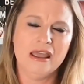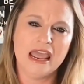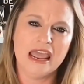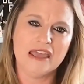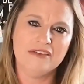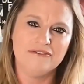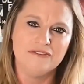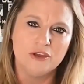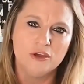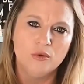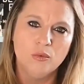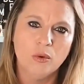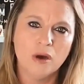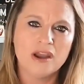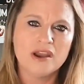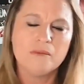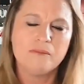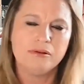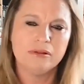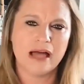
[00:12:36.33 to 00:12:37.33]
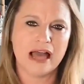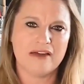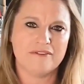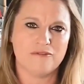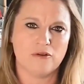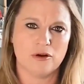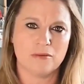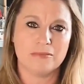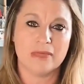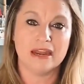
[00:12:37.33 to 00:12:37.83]
If you want a
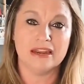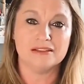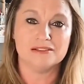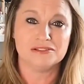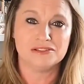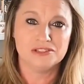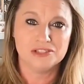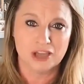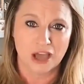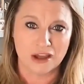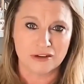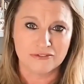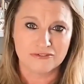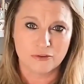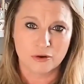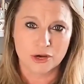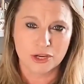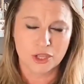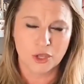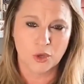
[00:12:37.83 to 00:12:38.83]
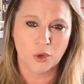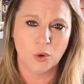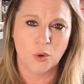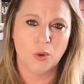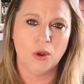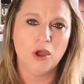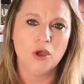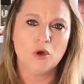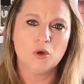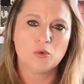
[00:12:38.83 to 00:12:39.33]
platform that is done for
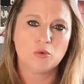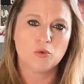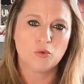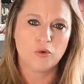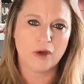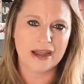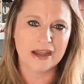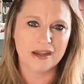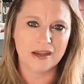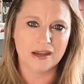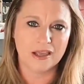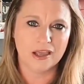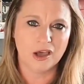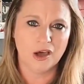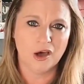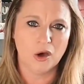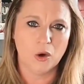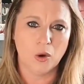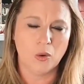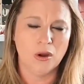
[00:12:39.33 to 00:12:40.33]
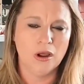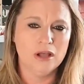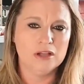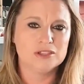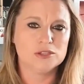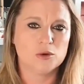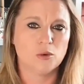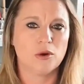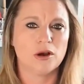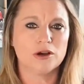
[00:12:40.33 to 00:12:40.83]
you, ready to go,
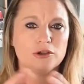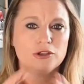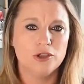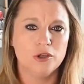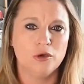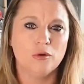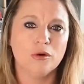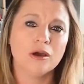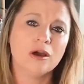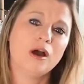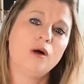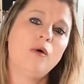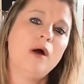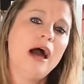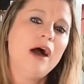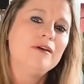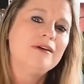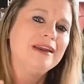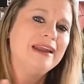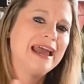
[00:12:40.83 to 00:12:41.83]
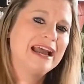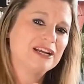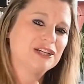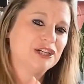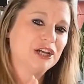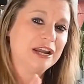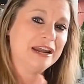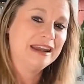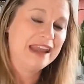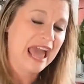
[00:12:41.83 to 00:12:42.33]
to where you can go out and
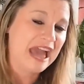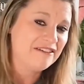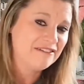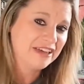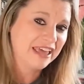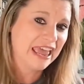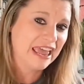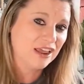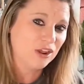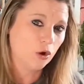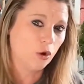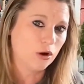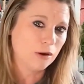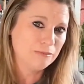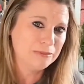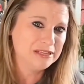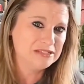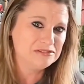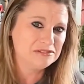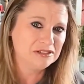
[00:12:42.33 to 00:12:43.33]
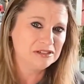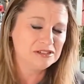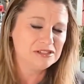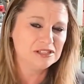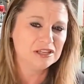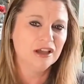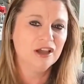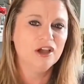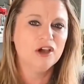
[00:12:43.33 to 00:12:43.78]
actually navigate your business,